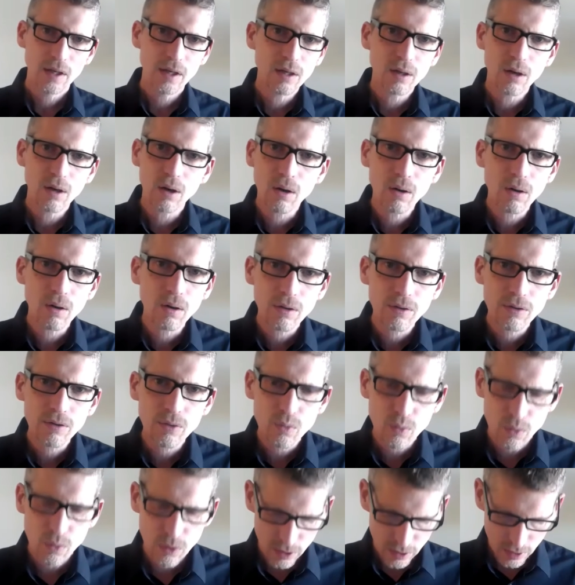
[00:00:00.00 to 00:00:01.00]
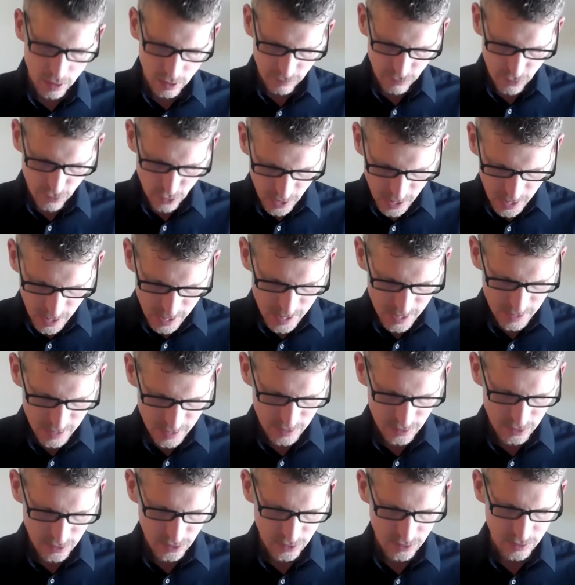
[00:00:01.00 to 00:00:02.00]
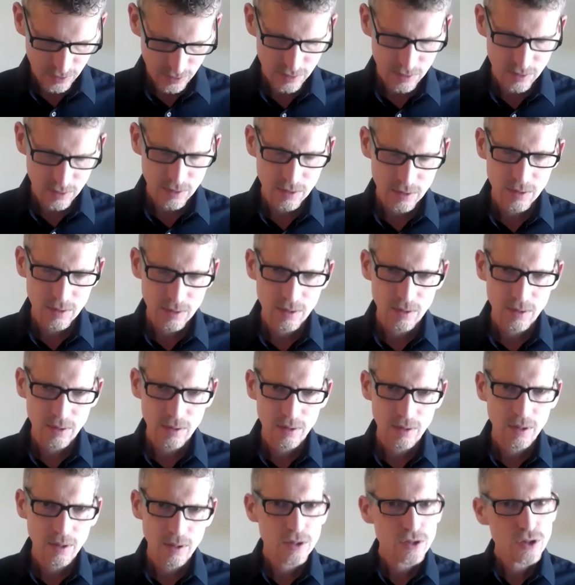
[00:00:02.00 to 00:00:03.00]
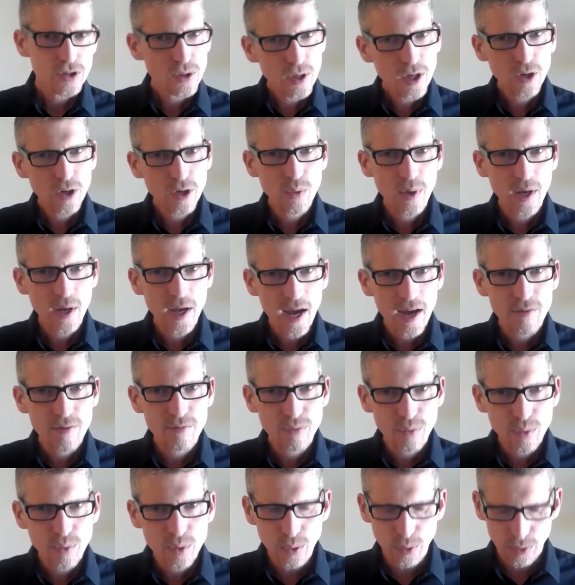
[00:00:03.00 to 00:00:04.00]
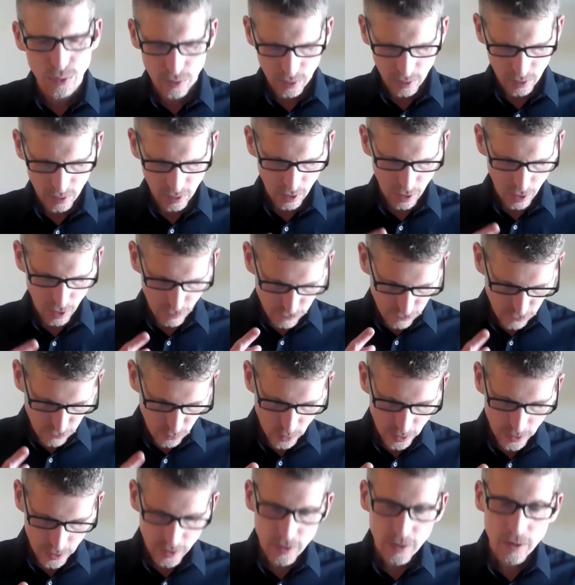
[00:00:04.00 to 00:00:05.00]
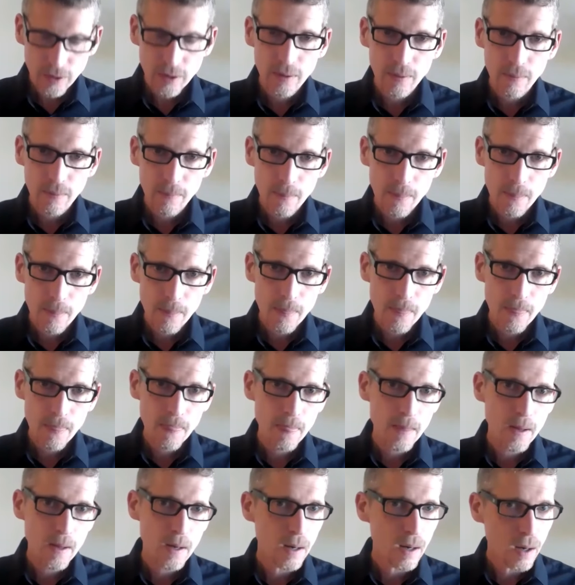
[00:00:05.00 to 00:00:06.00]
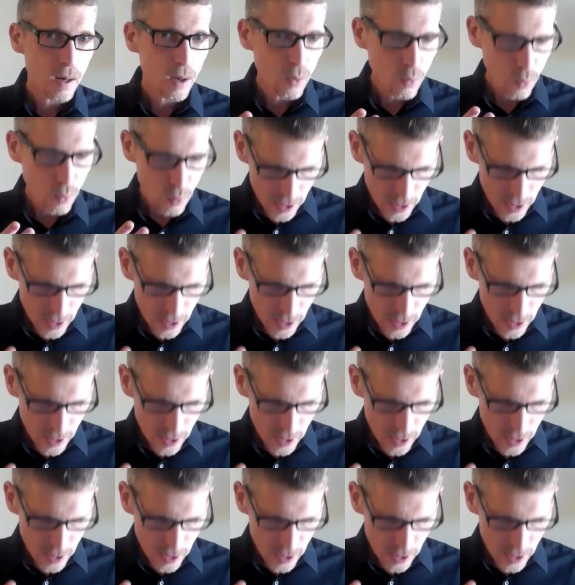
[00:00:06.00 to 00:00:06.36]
in all the work of your hands. So here we have Ruth, a foreigner, a